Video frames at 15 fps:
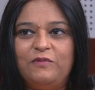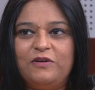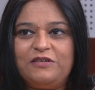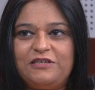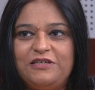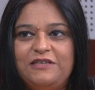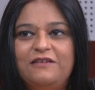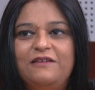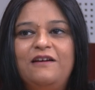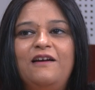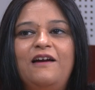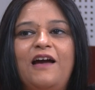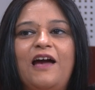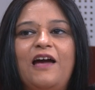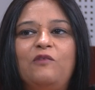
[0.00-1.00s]
machine
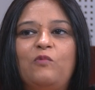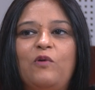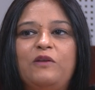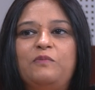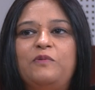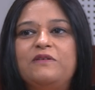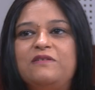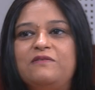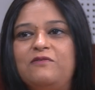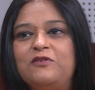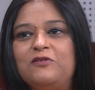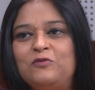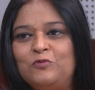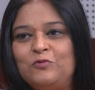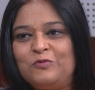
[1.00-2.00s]
and one person
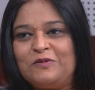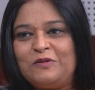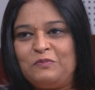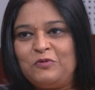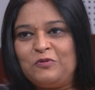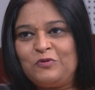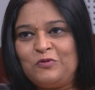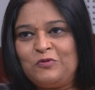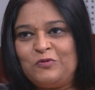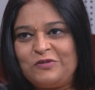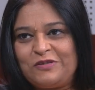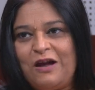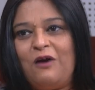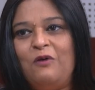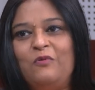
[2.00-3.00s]
was supposed to do
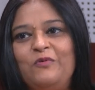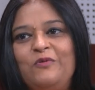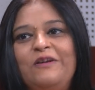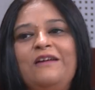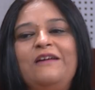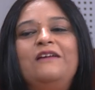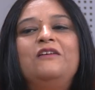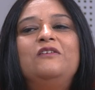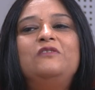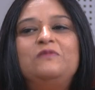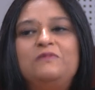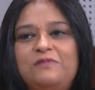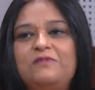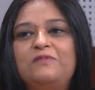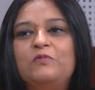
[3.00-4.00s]
sound.
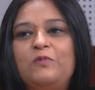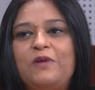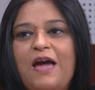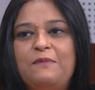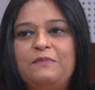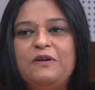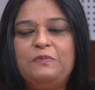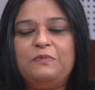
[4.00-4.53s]
So camera